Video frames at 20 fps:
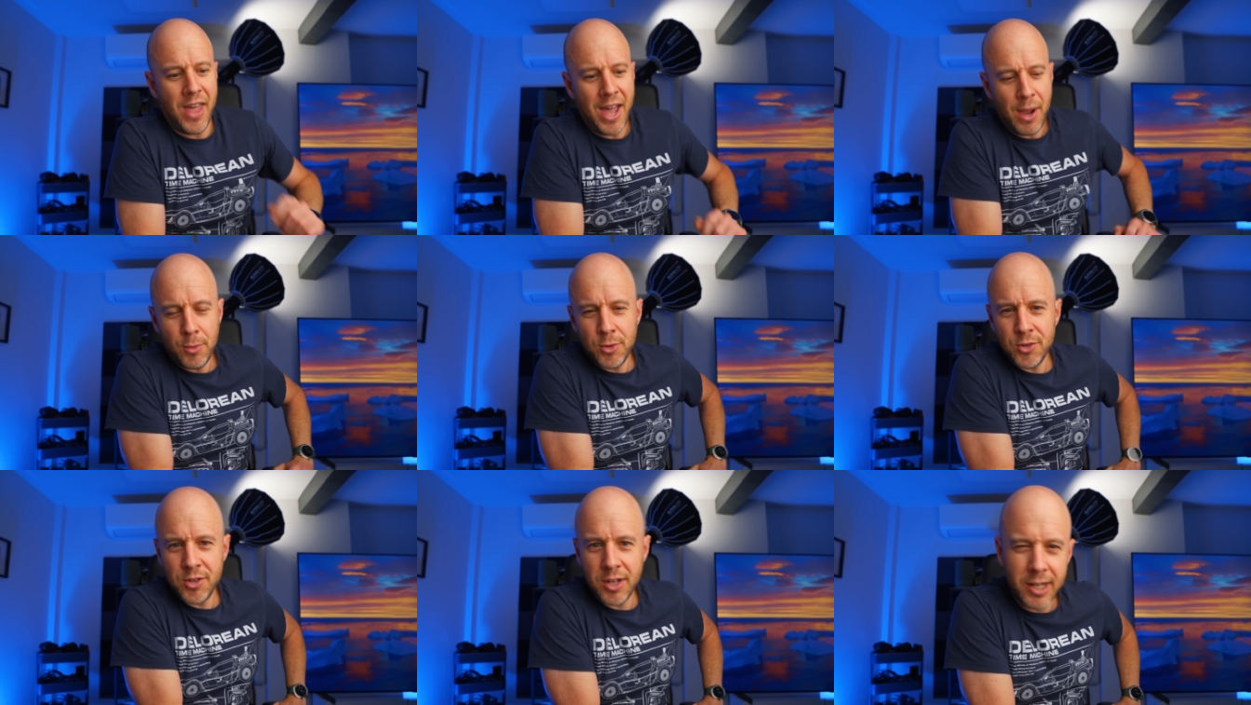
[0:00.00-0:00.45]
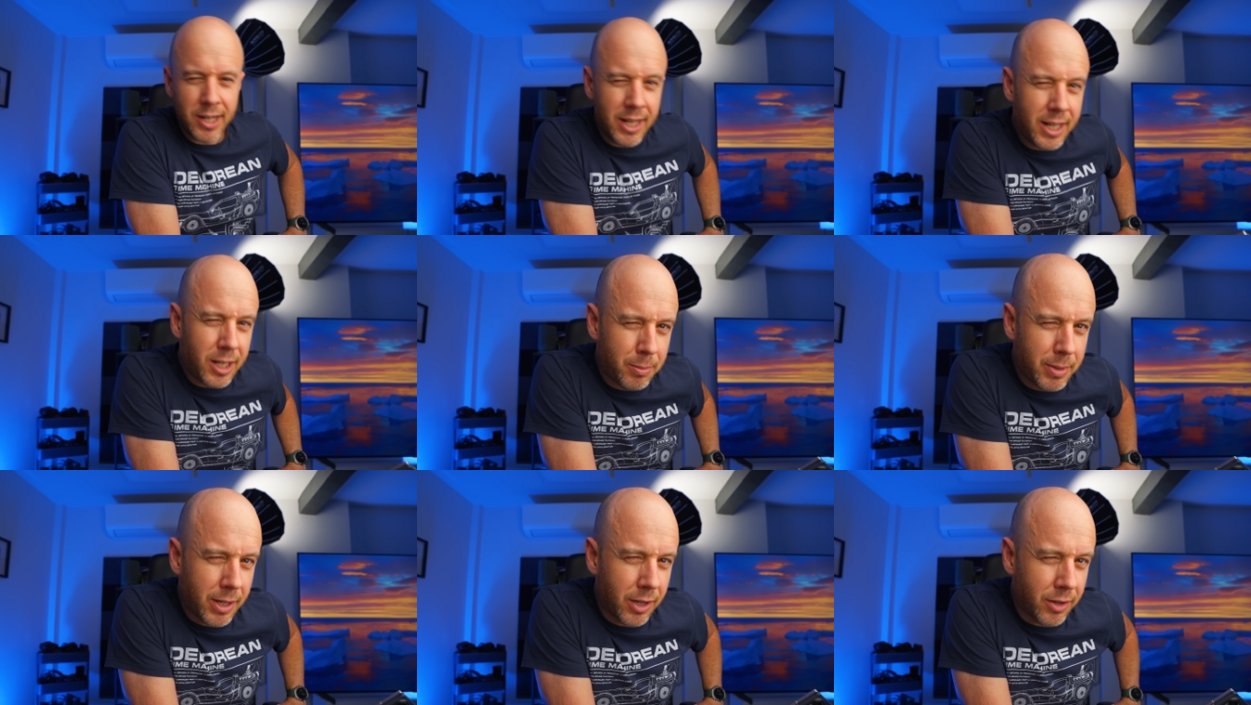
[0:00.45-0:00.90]
That was a
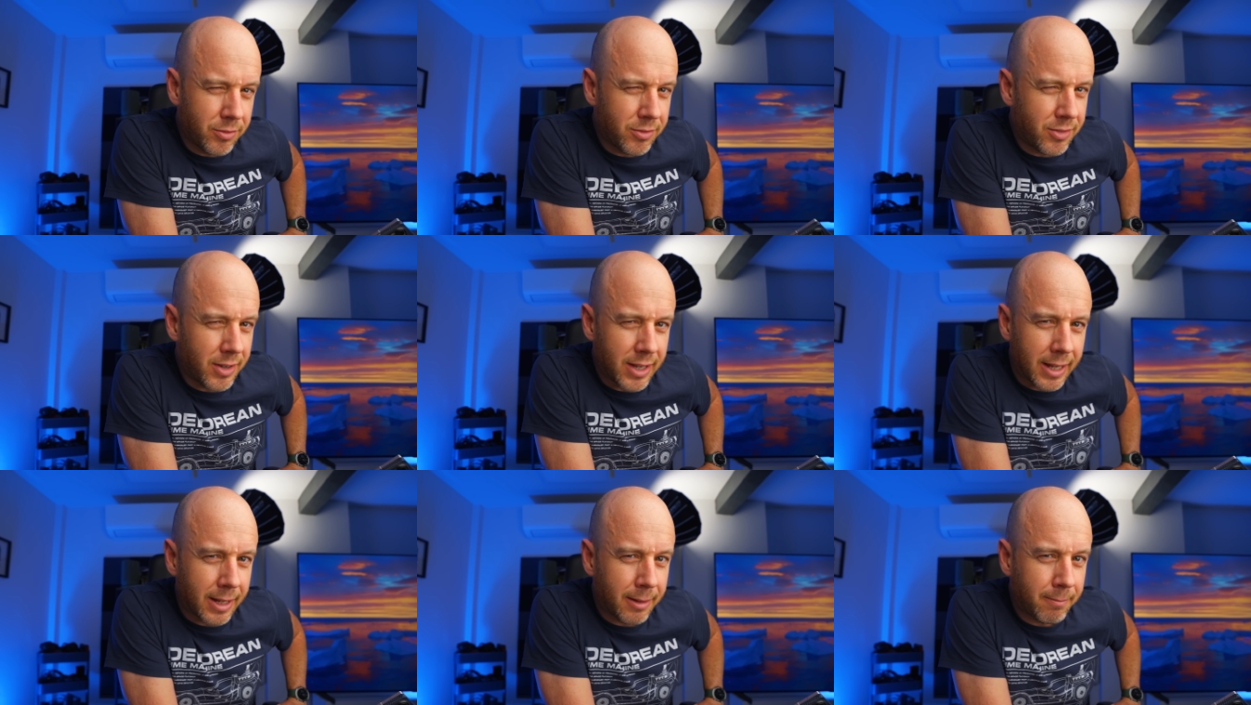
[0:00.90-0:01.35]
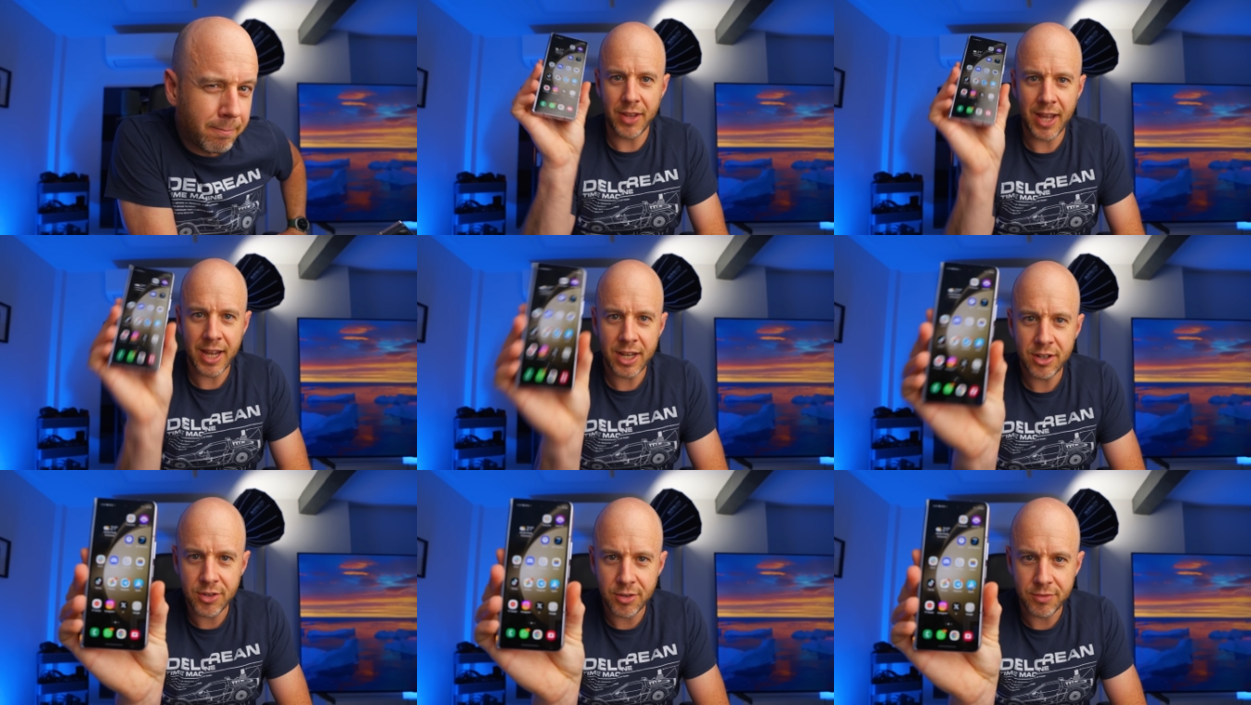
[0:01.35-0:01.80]
little bit unfair.
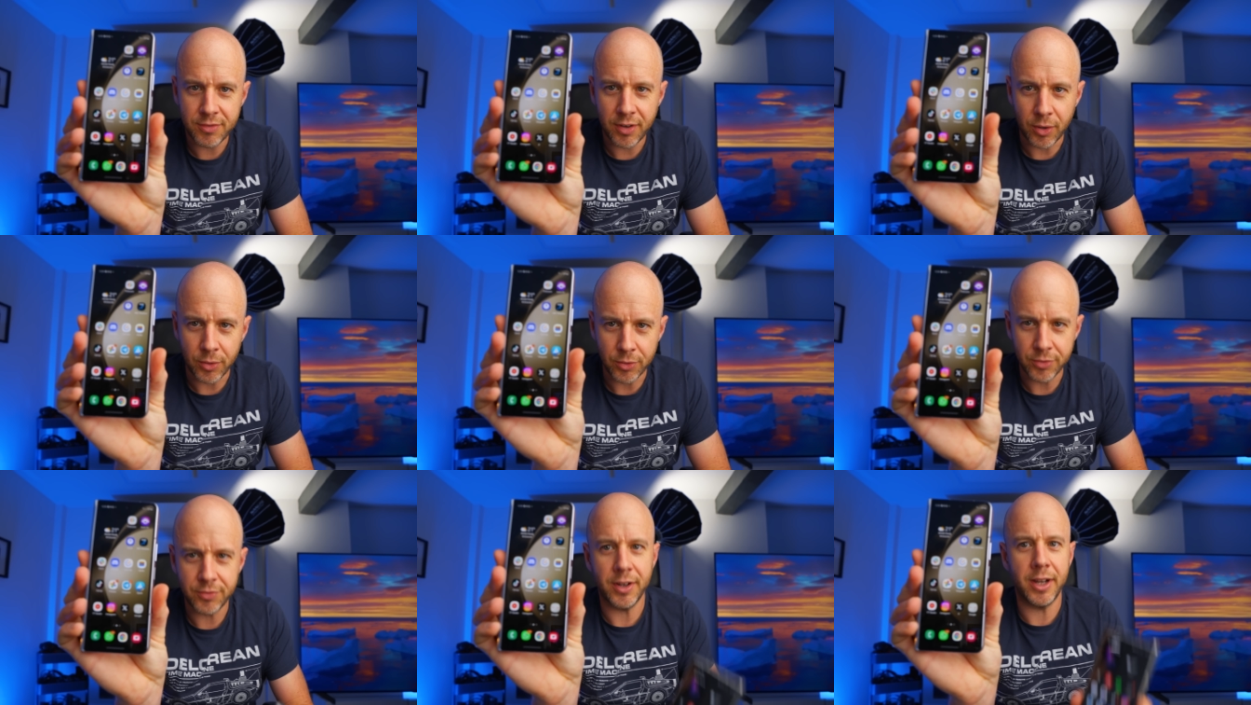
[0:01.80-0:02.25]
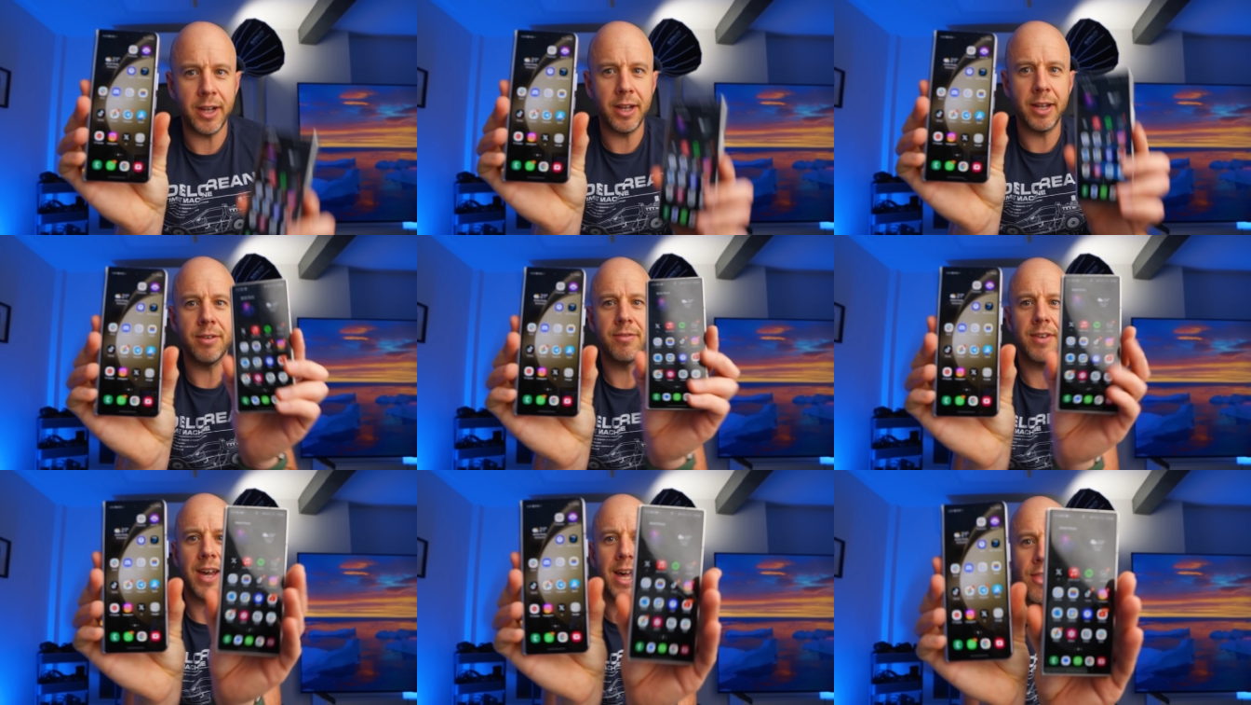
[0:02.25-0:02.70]
That is the Fold 5